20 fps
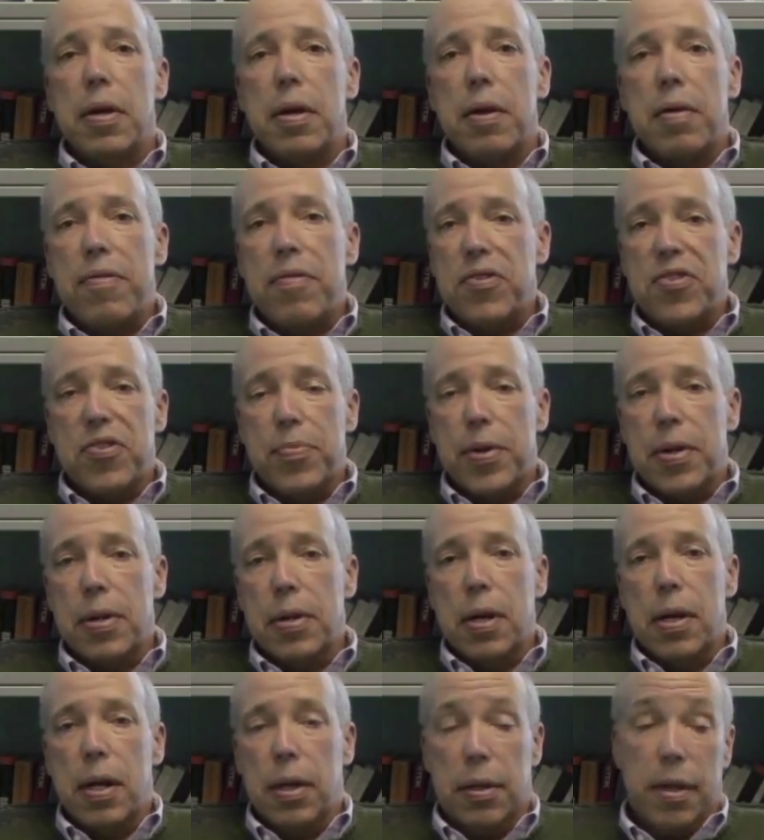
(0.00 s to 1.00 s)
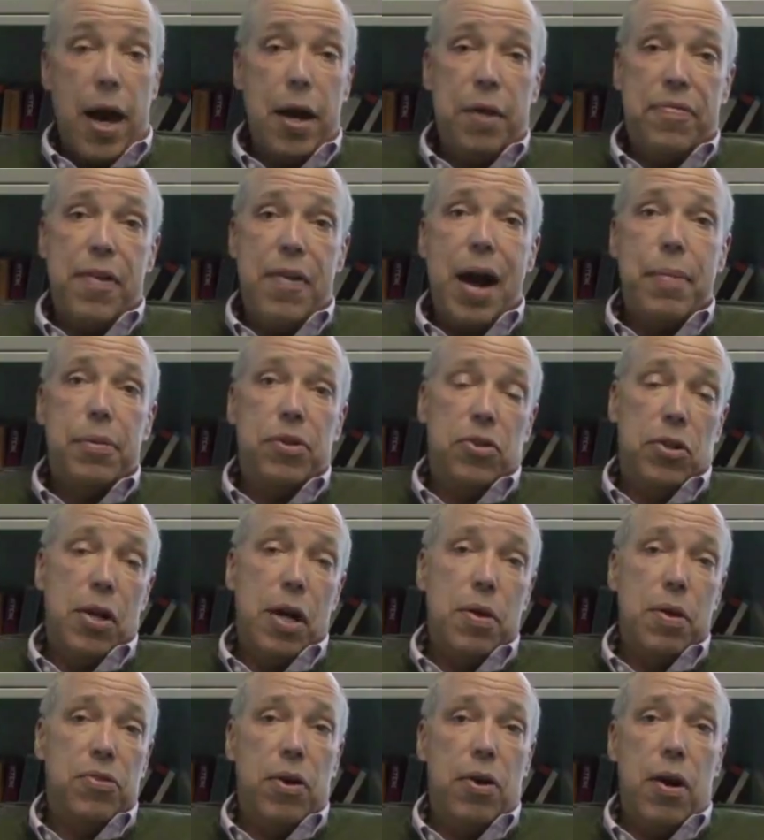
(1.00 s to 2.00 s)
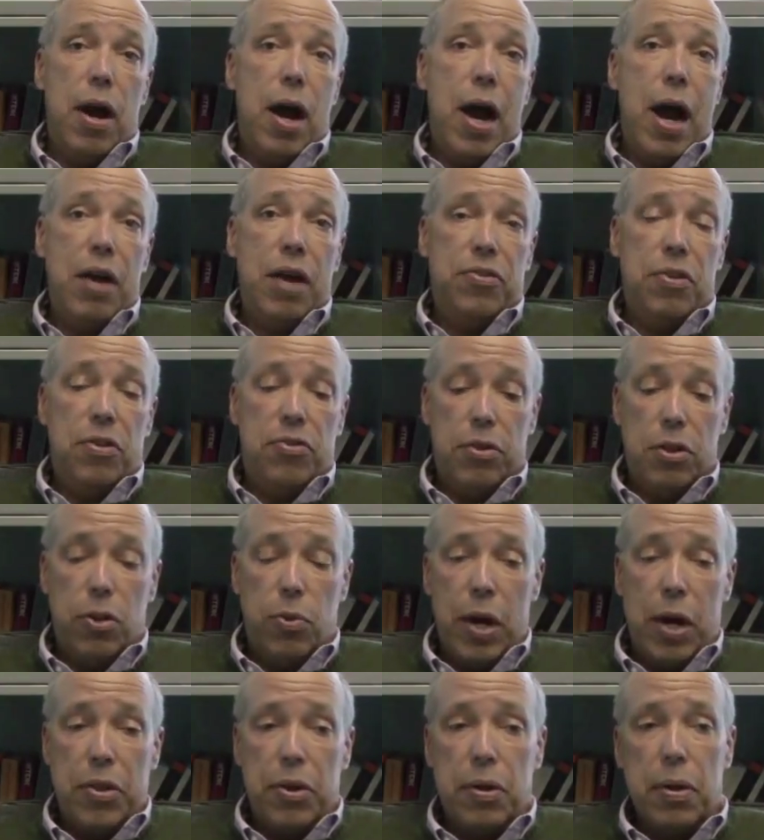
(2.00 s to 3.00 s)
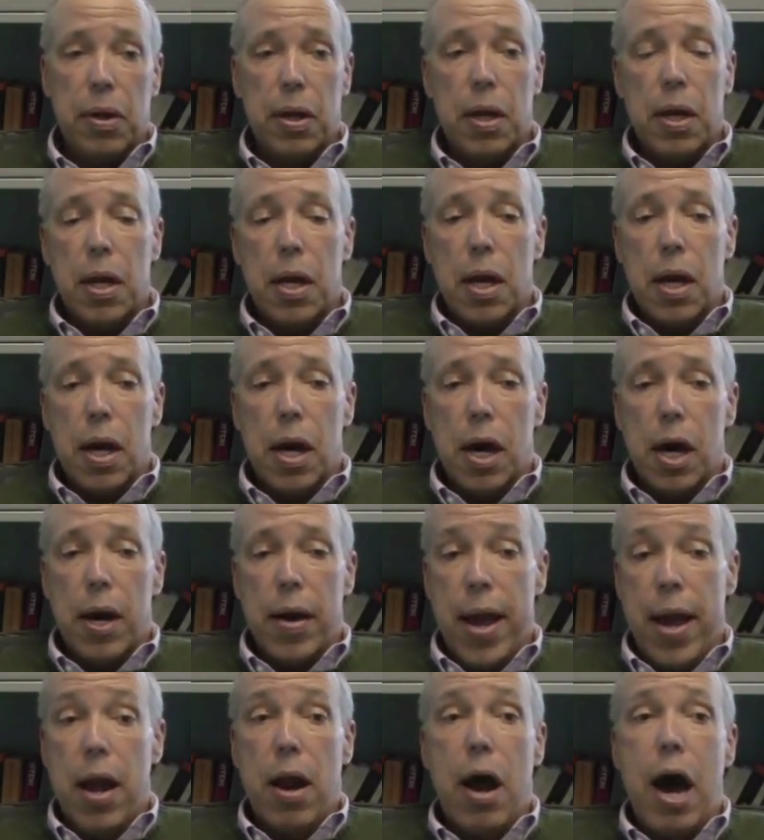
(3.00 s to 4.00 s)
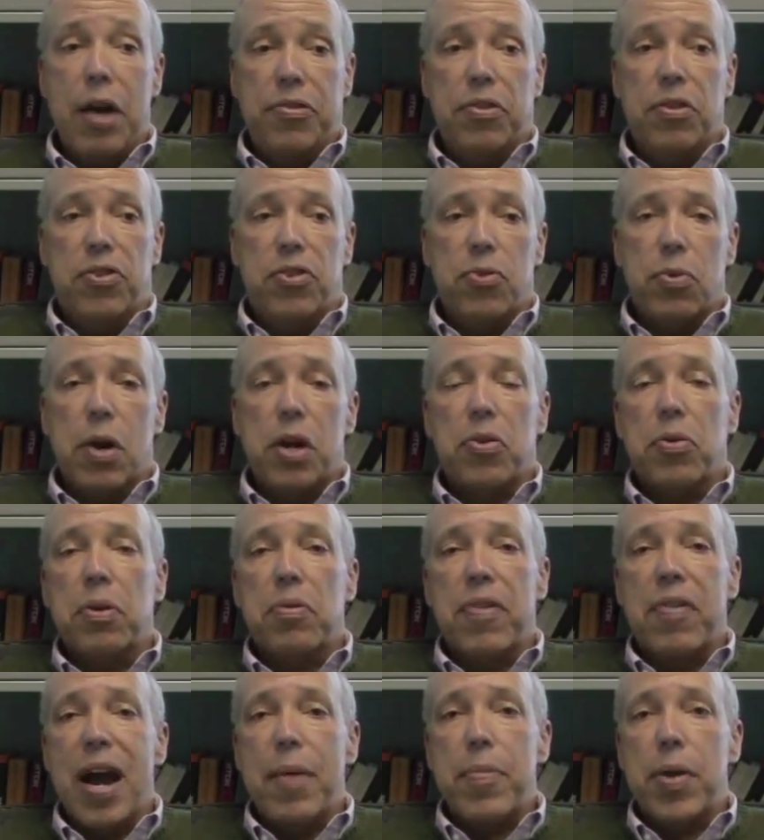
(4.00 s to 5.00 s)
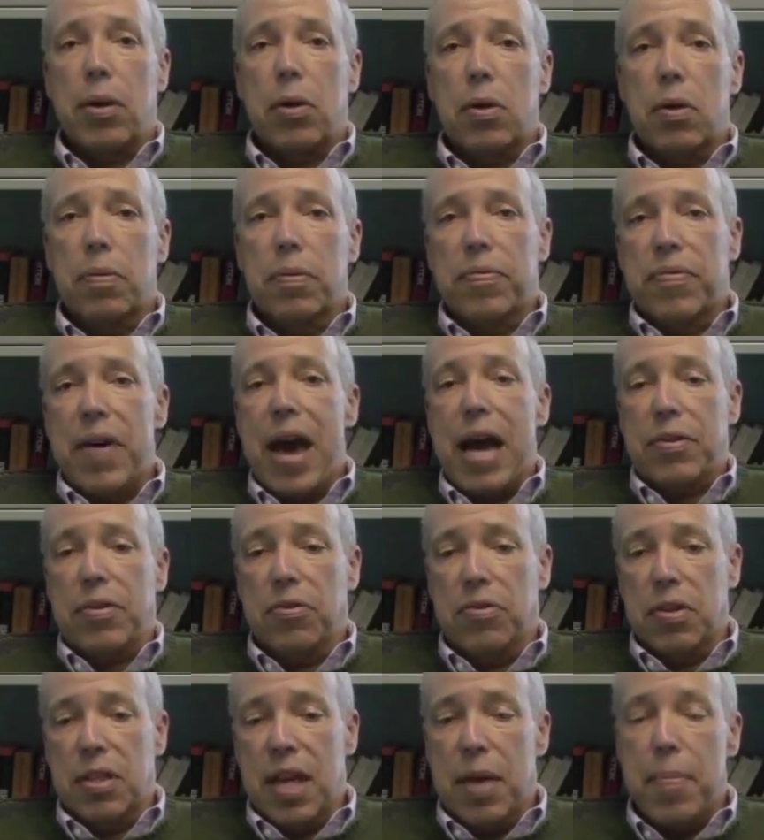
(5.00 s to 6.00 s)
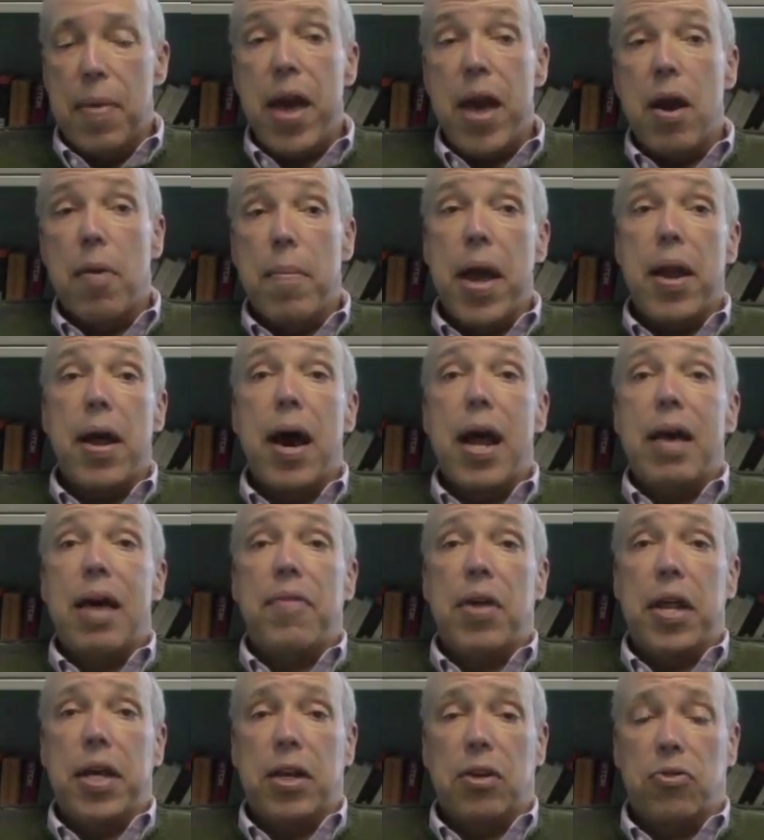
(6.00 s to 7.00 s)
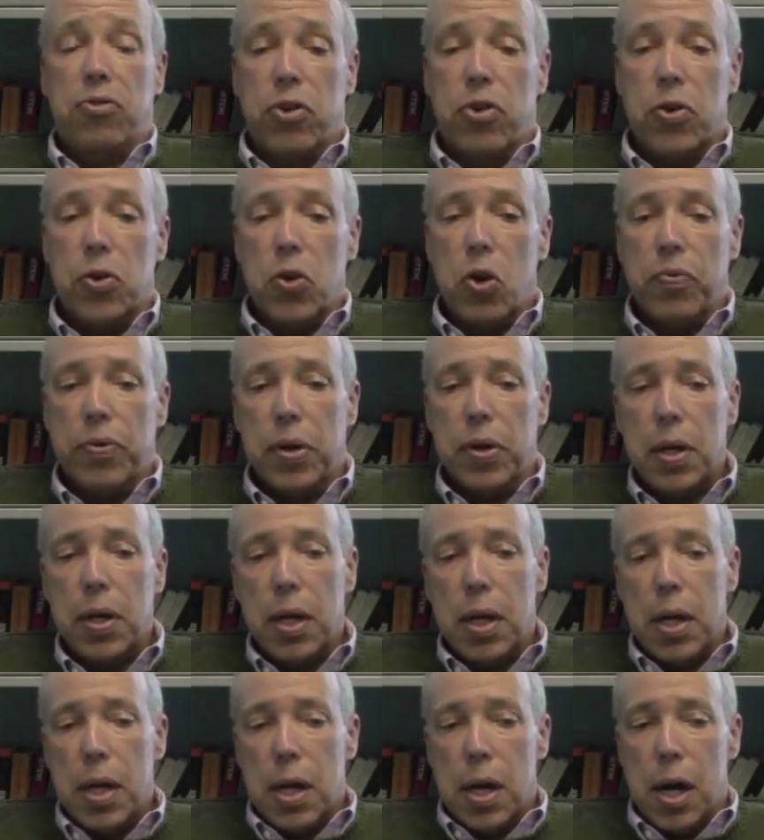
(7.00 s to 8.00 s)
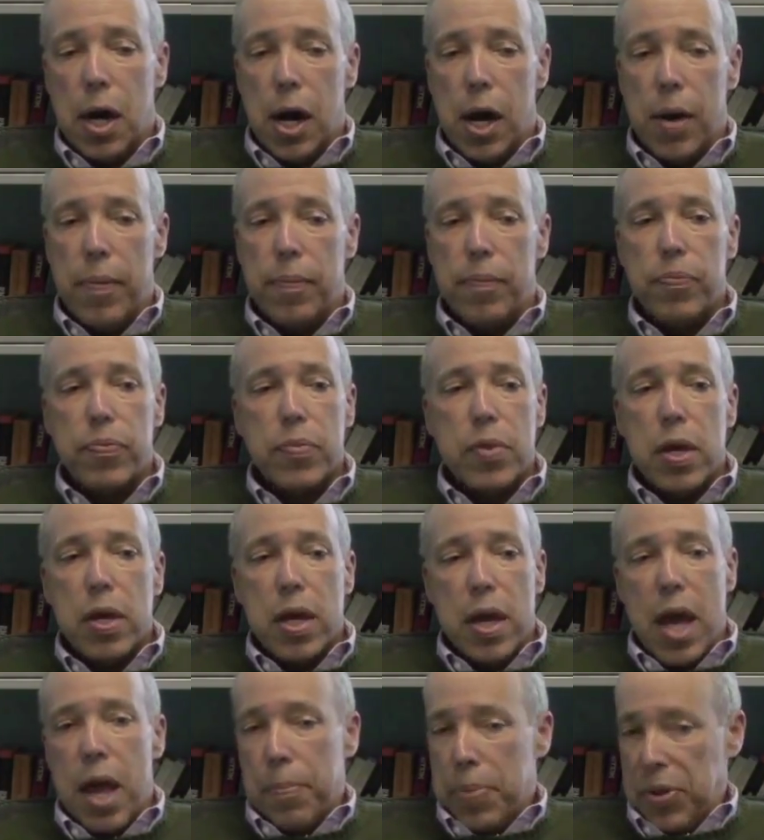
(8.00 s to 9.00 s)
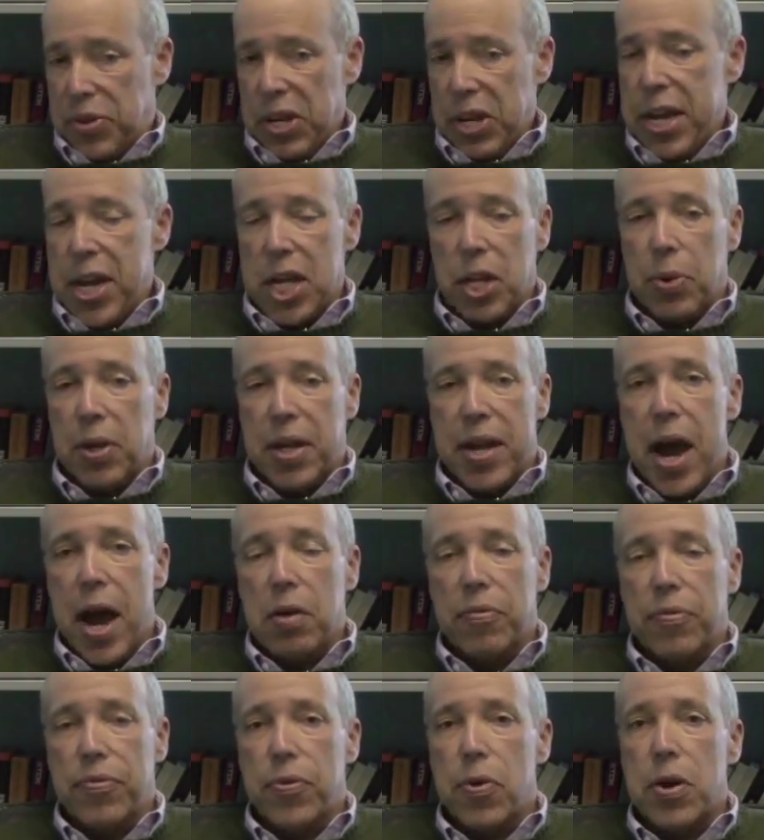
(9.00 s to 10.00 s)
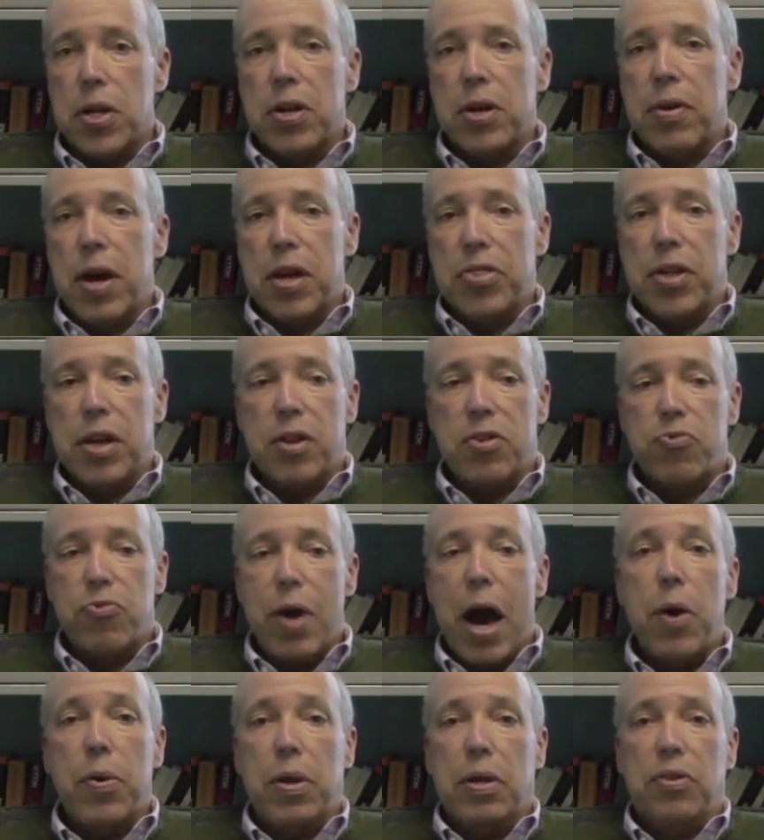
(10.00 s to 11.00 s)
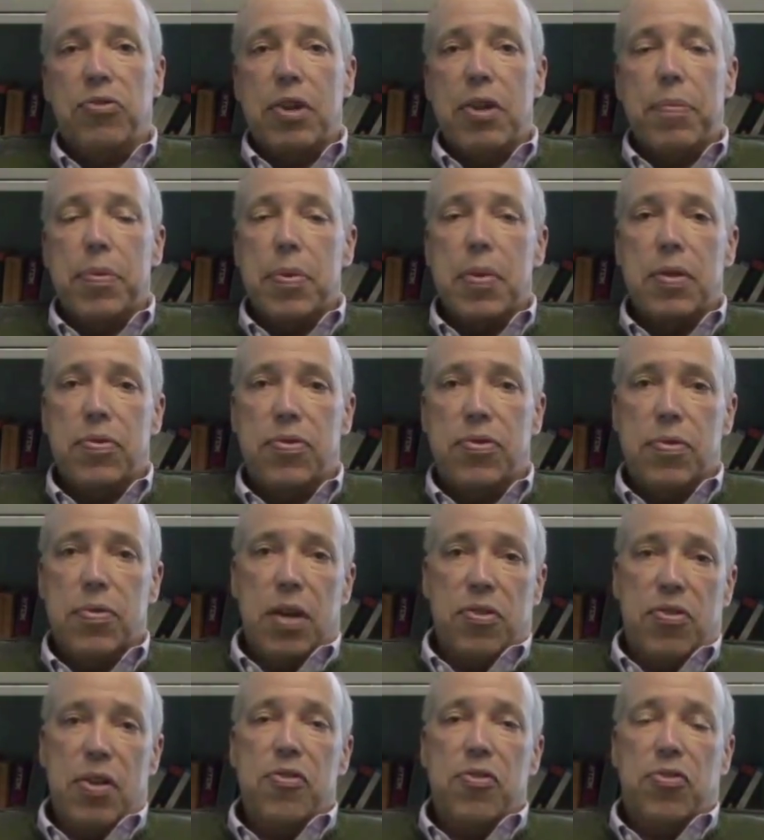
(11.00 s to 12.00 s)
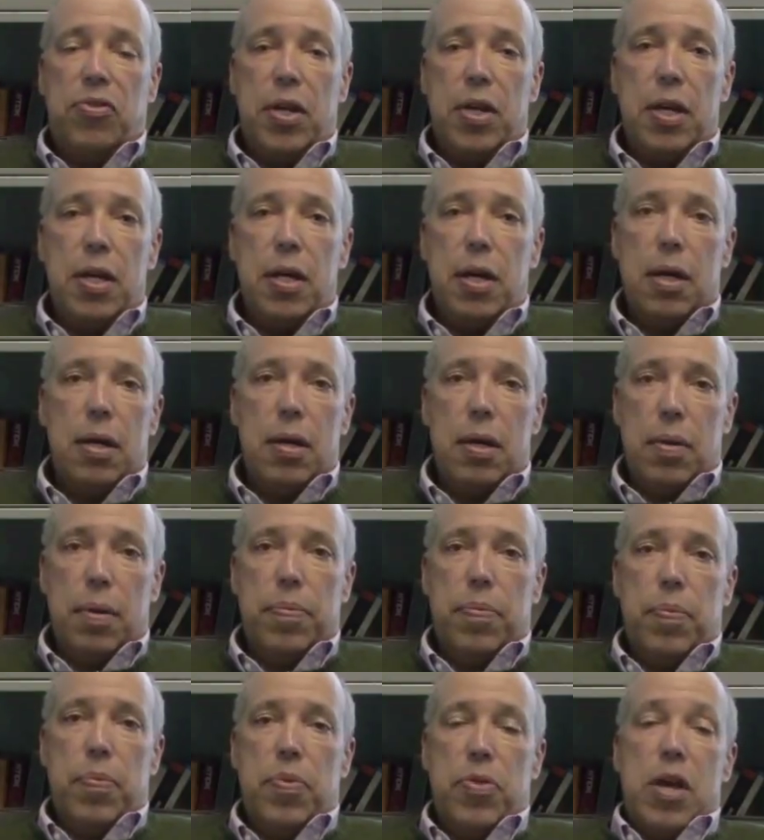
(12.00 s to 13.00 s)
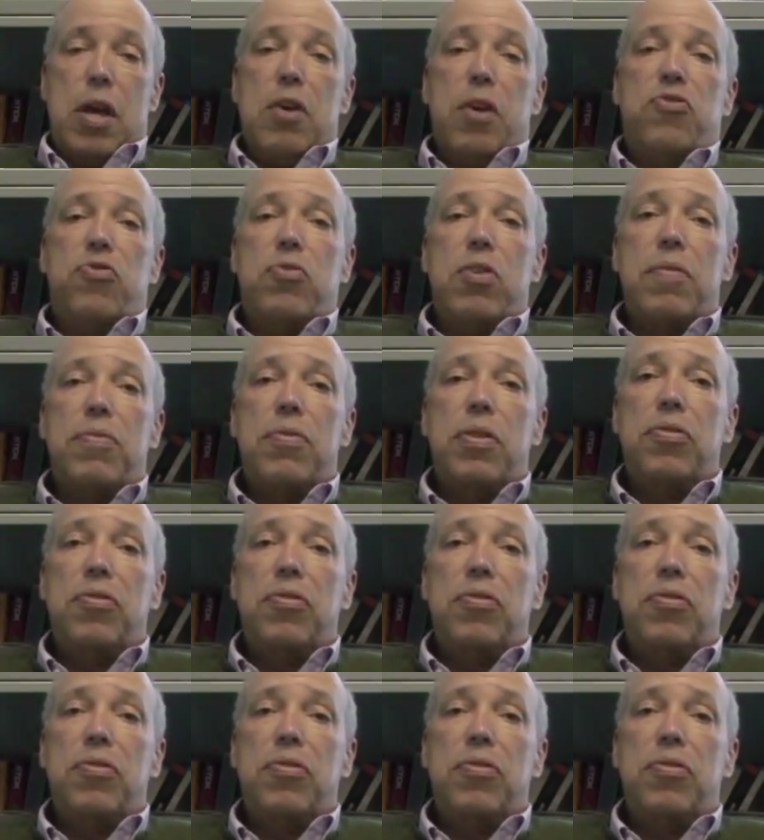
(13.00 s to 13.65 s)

Fishermen, like farmers and others, are hostage to the weather uh, and hostage to other environmental factors that they may or may not have any control over. Um, in particular in California, I think drought is something that's essentially uh, the history of the